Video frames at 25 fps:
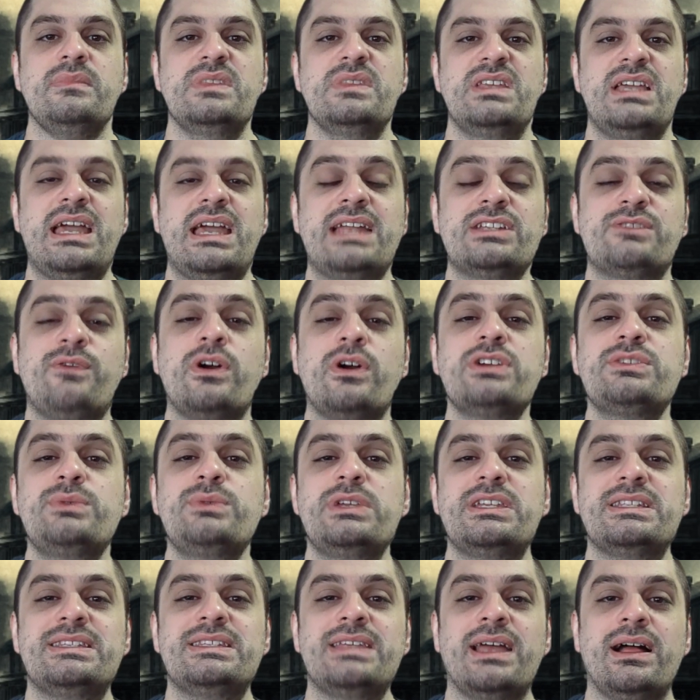And as far as we
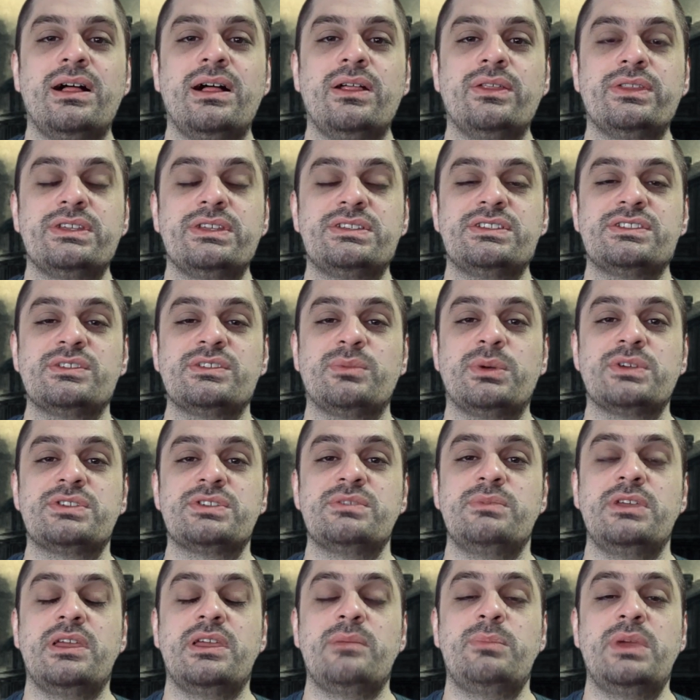can tell, this is supposed to
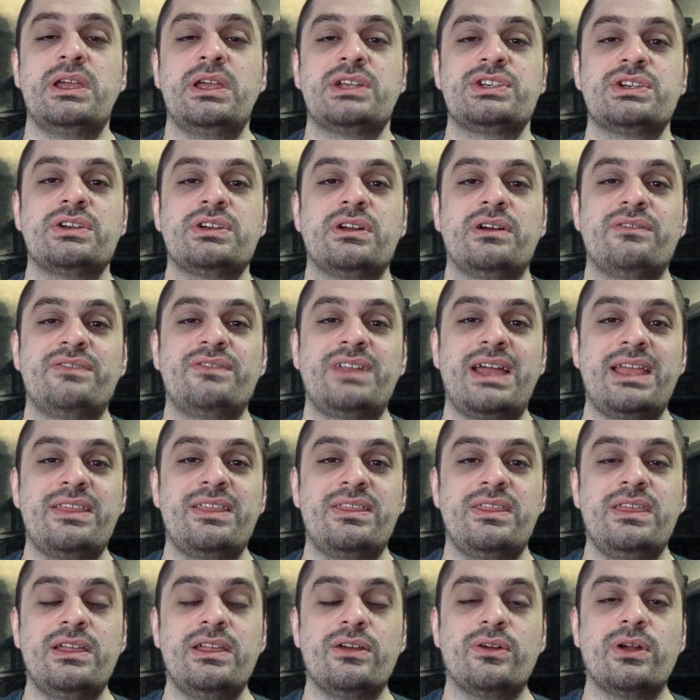be a picture of
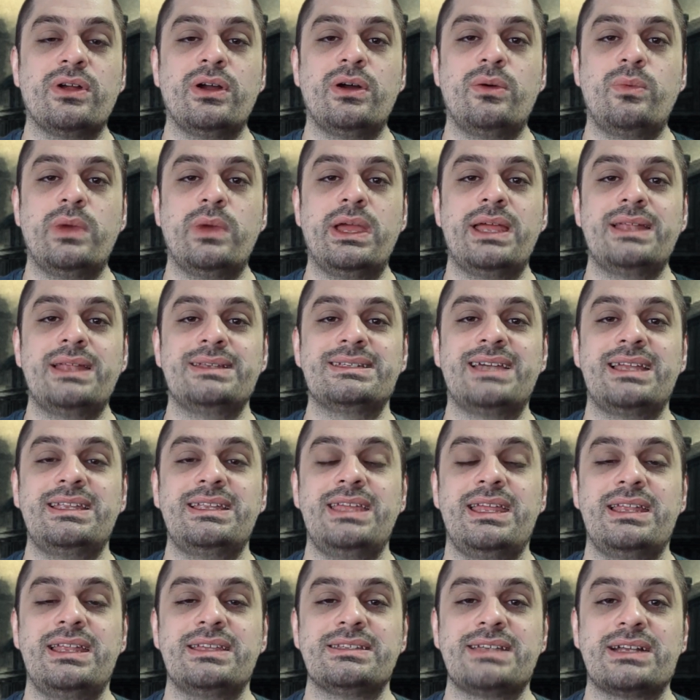Nythera when
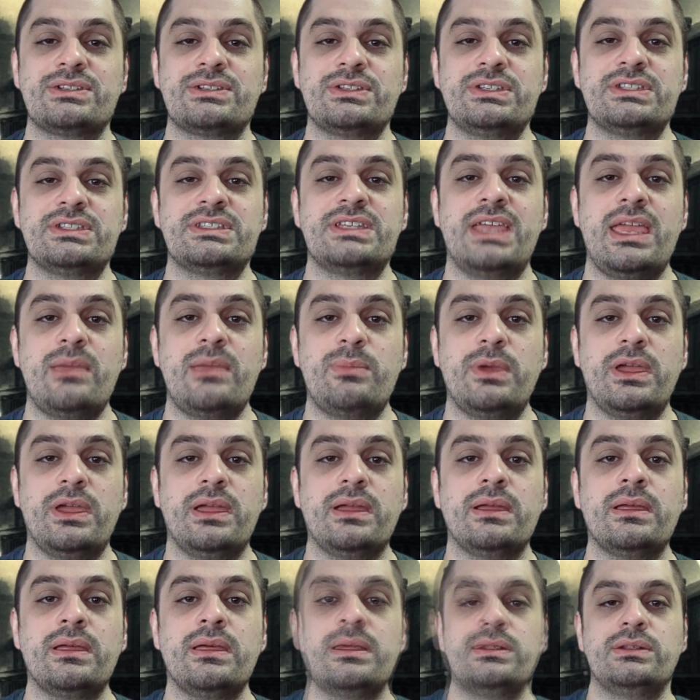Titania is actually escaping
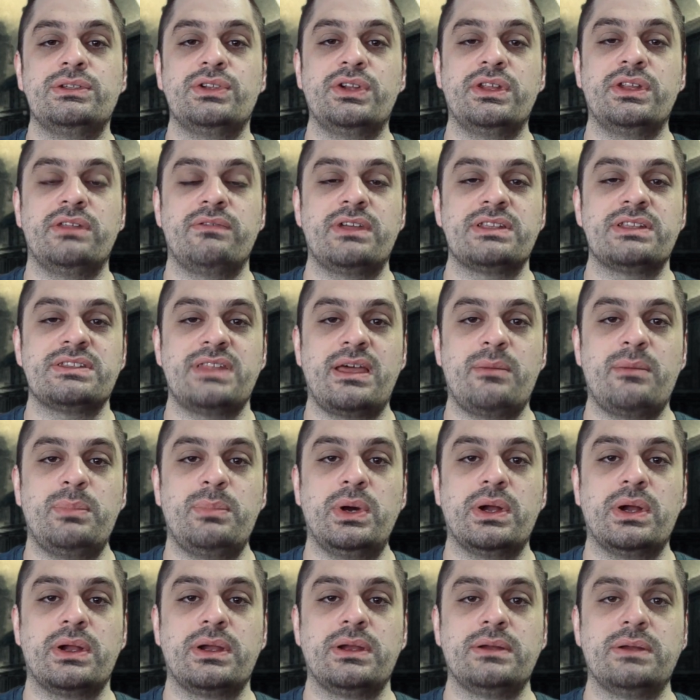during the events of that
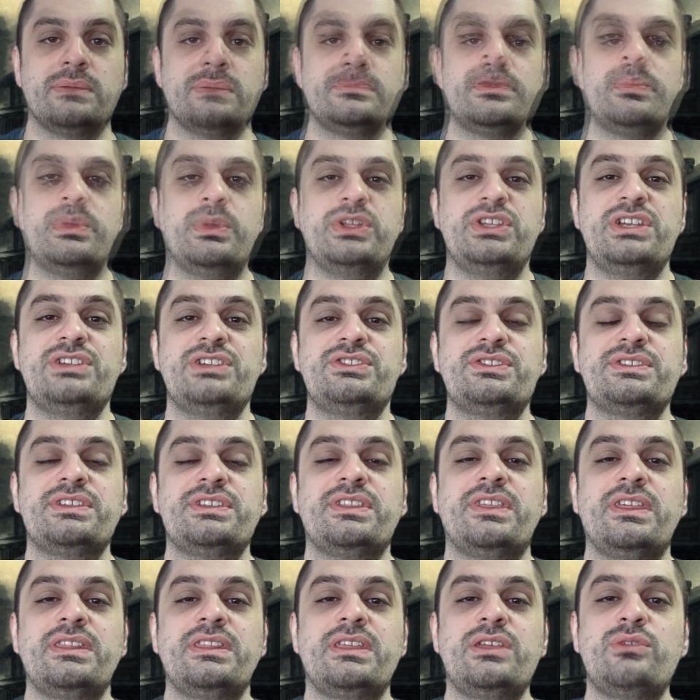book. But the interesting
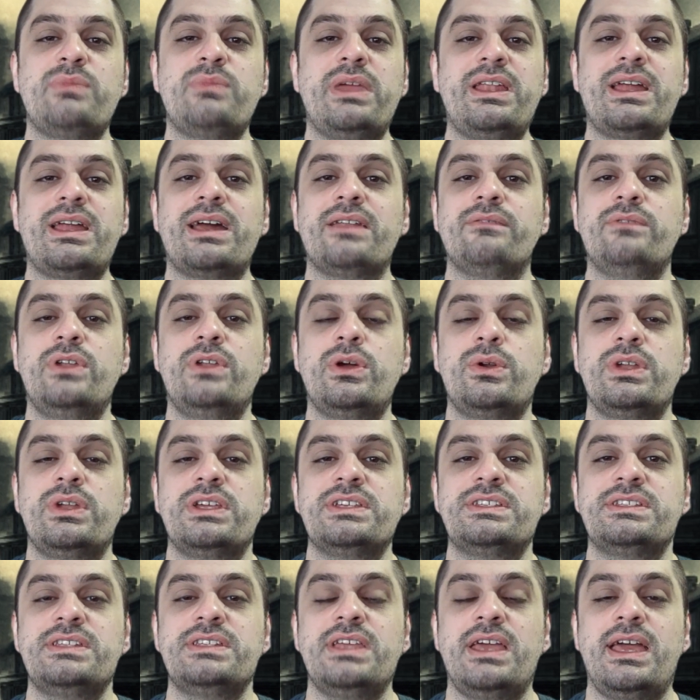thing that you may not have
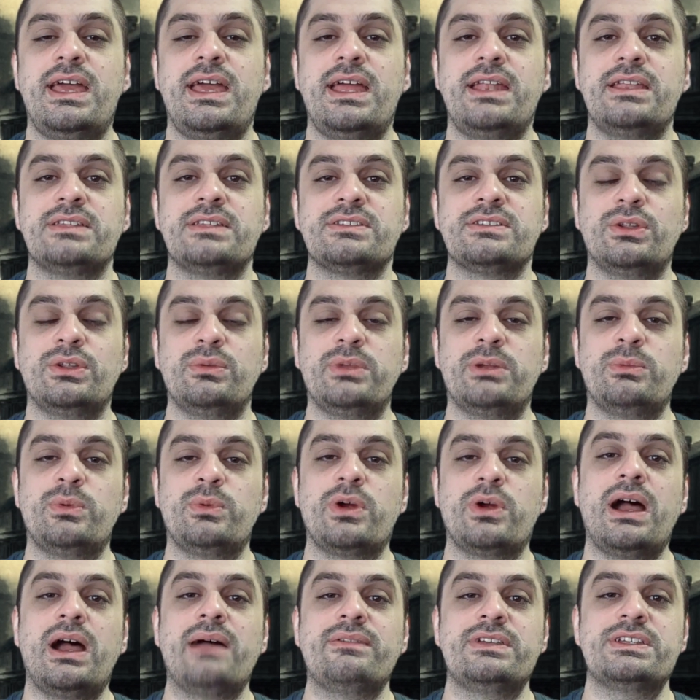noticed, and it's a little bit more
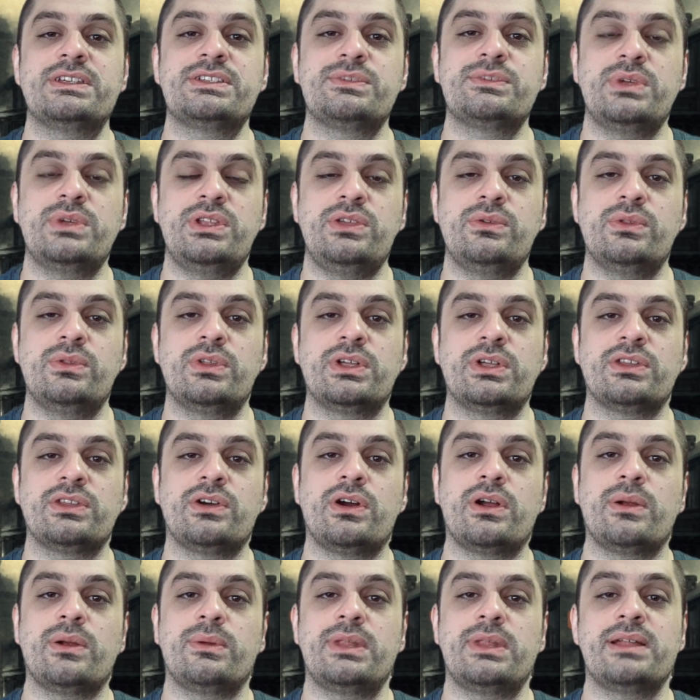obvious when you look at the
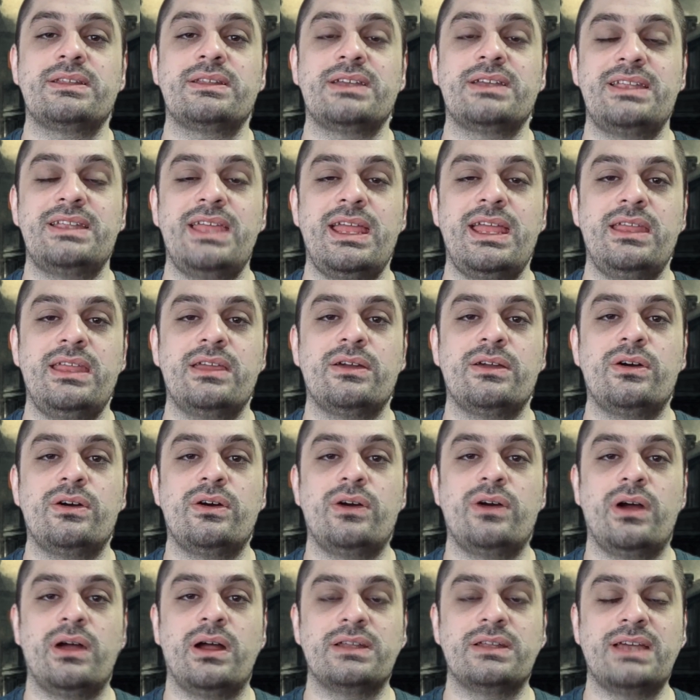art without Titania
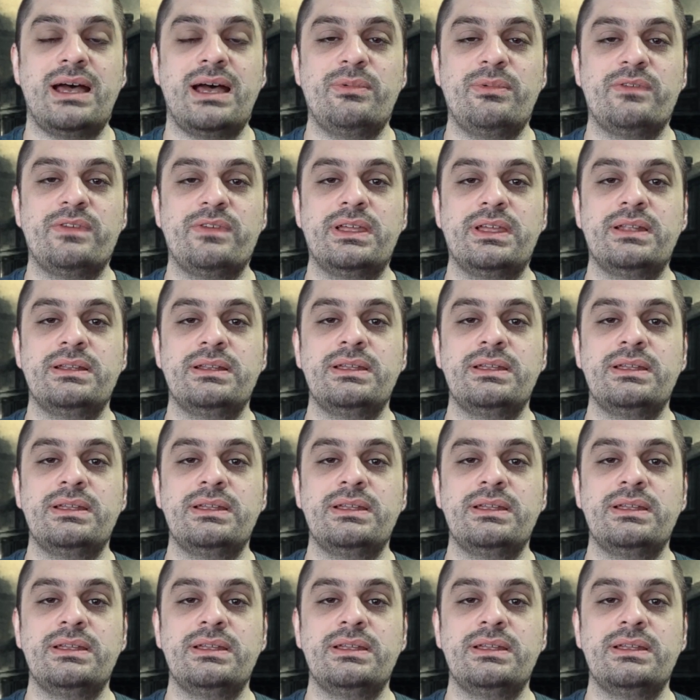on top of it,